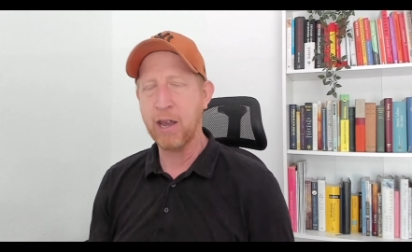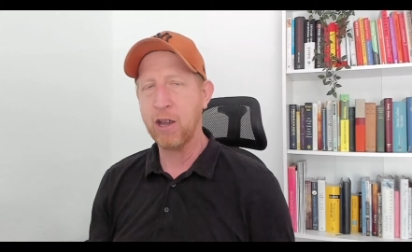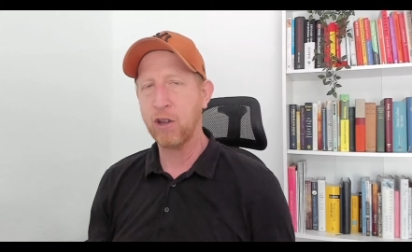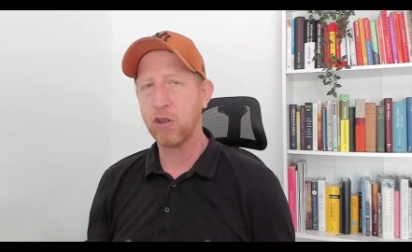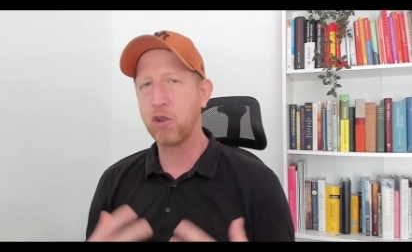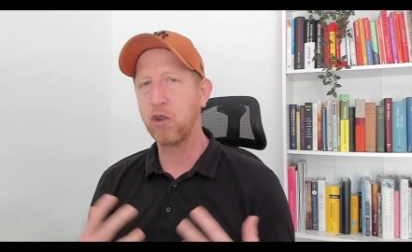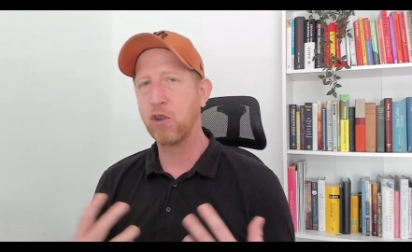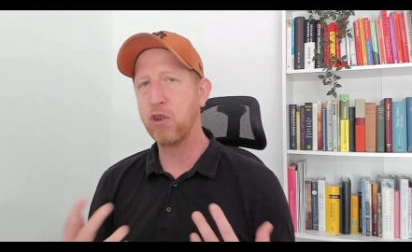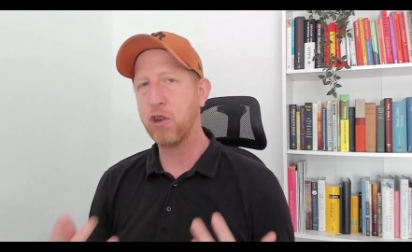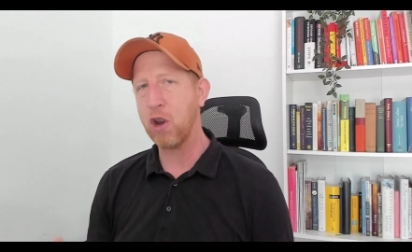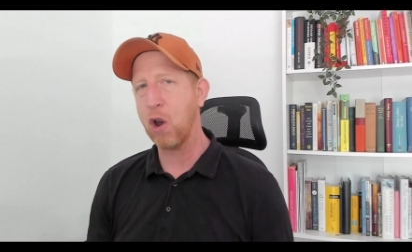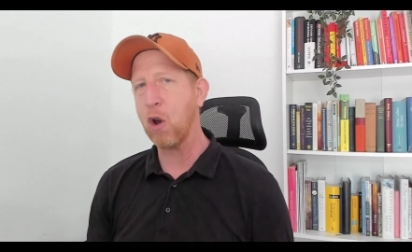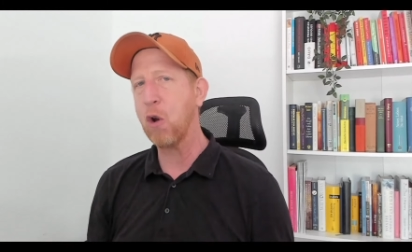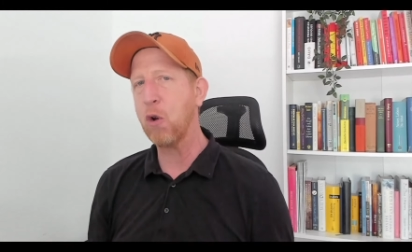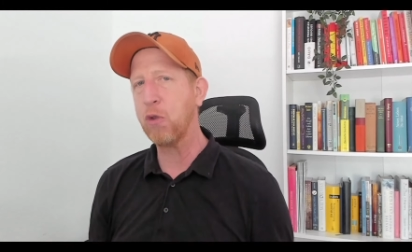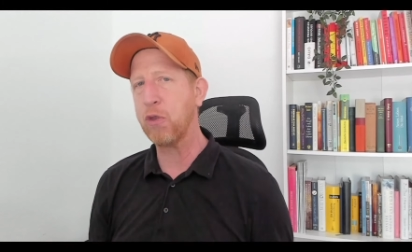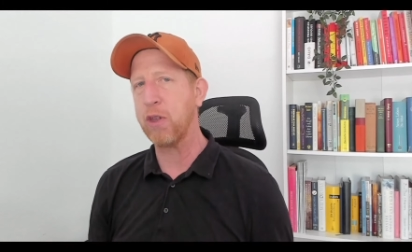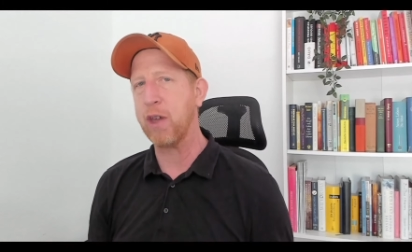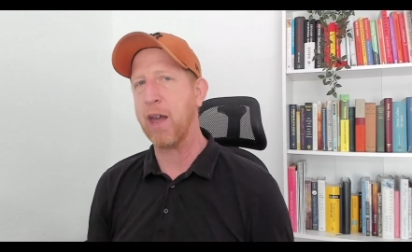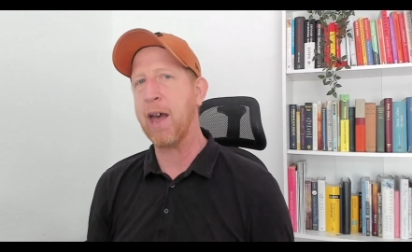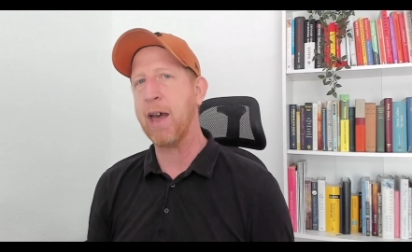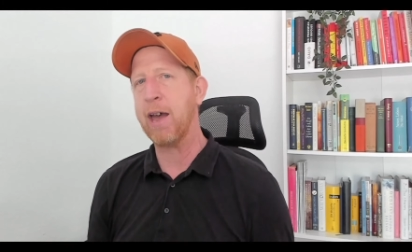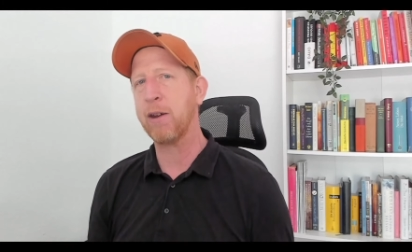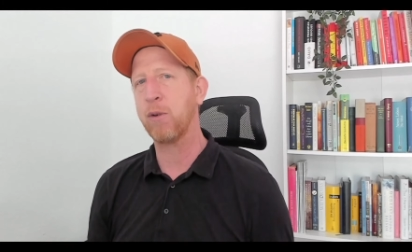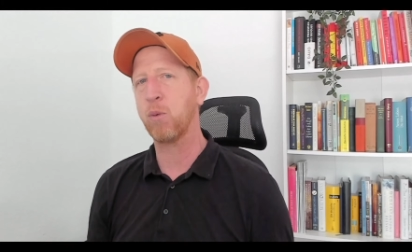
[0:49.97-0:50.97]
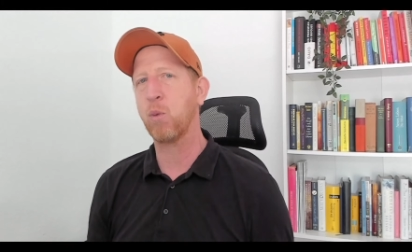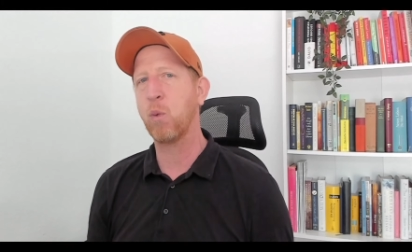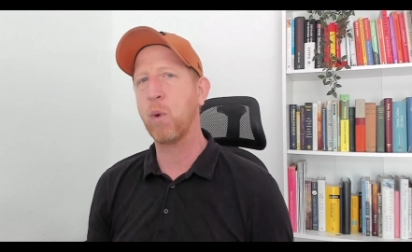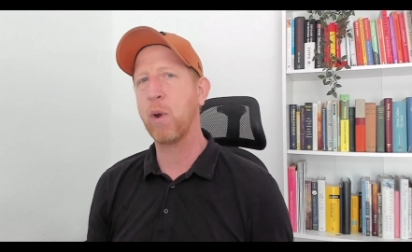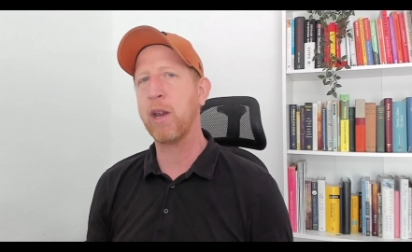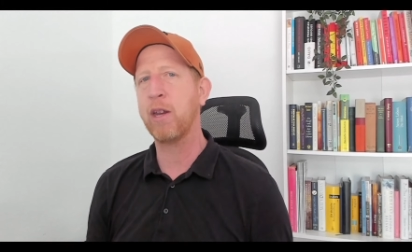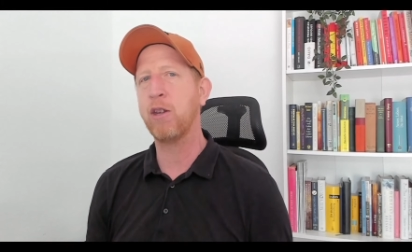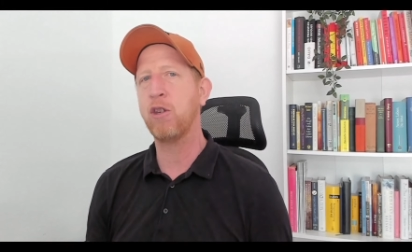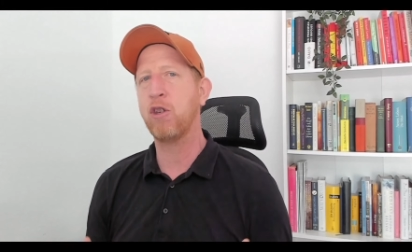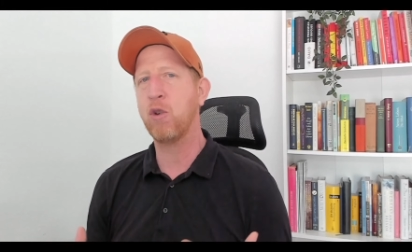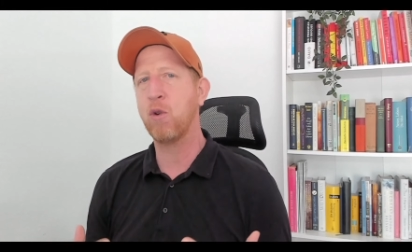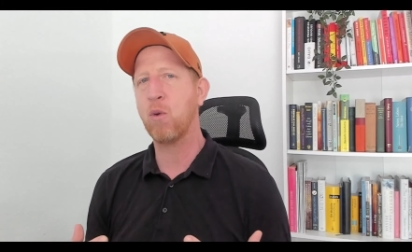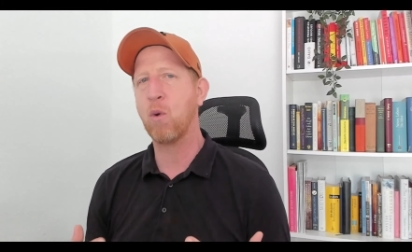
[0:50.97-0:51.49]
So know that
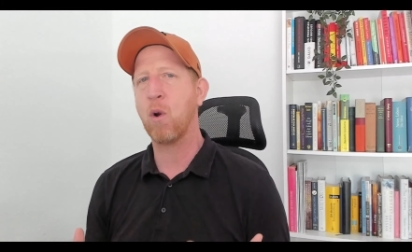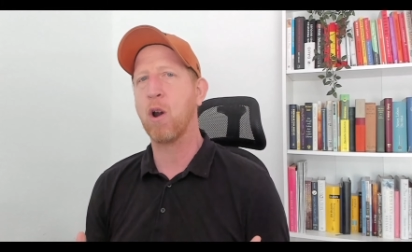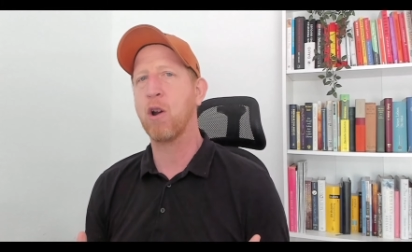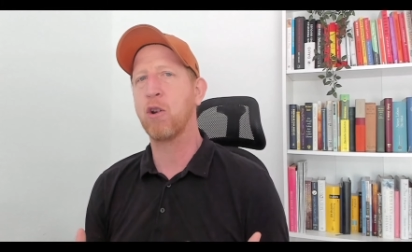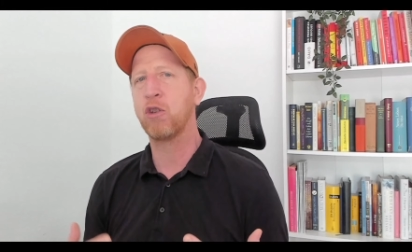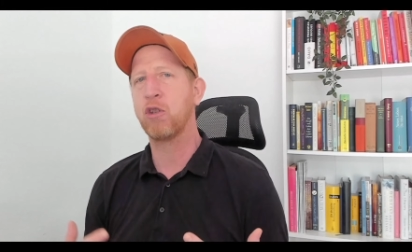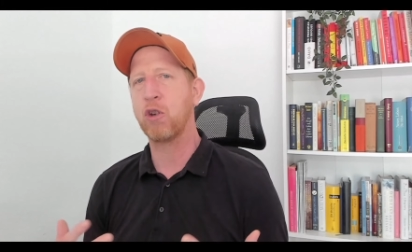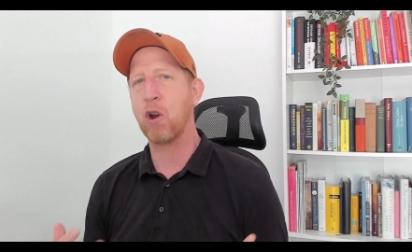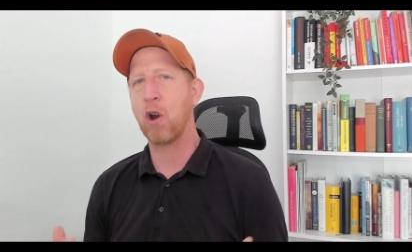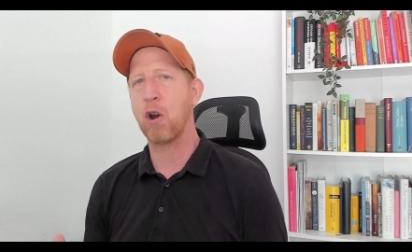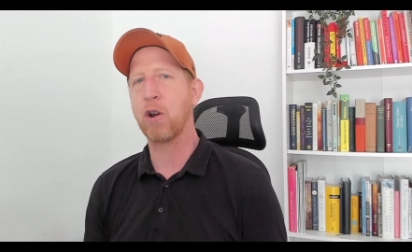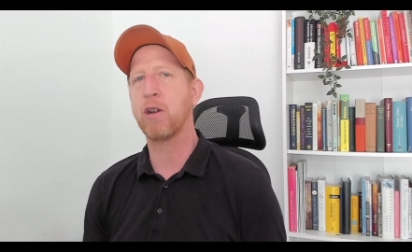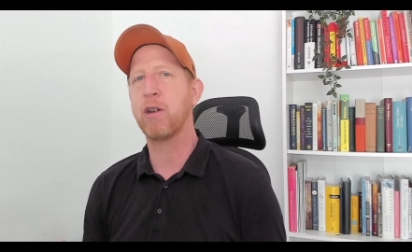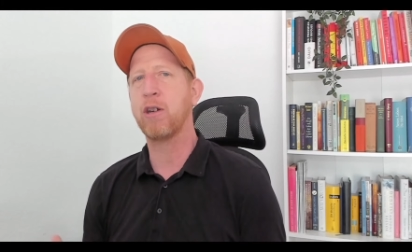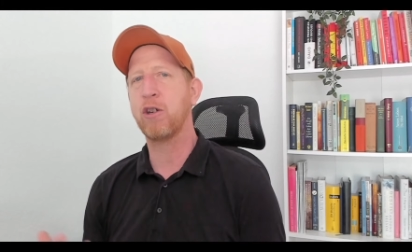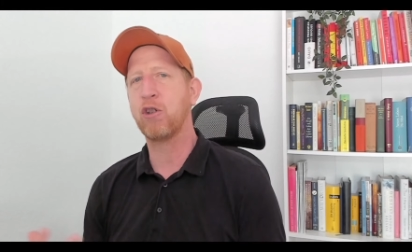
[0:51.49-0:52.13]
when you are starting